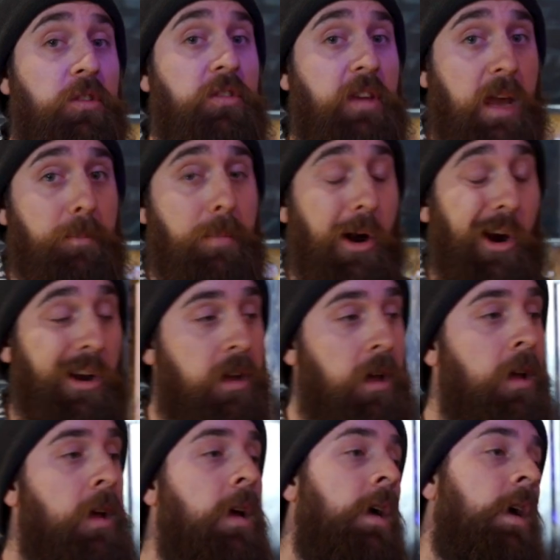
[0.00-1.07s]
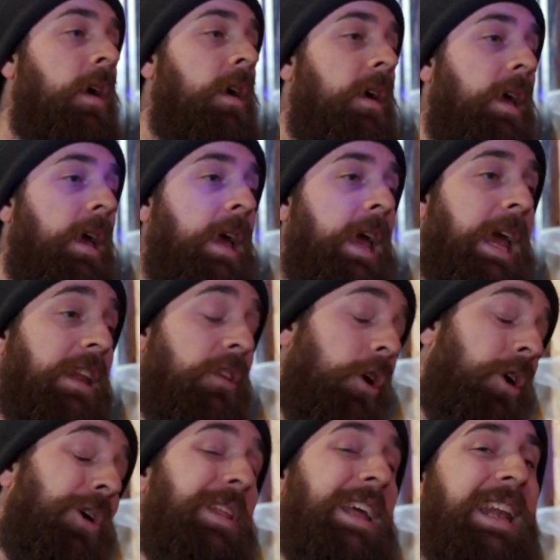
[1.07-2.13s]
skate park. In the
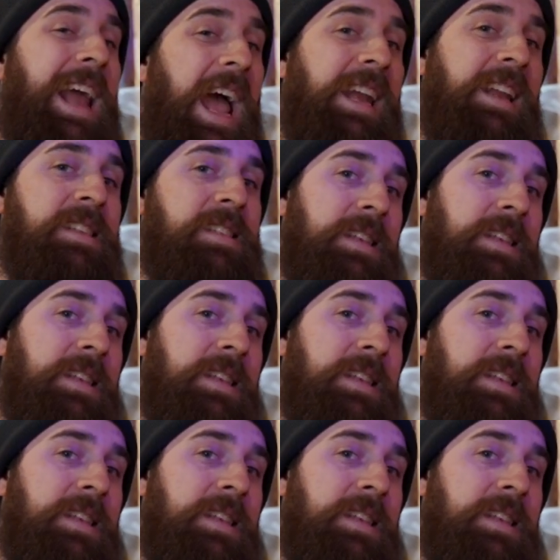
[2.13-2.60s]
early 90s,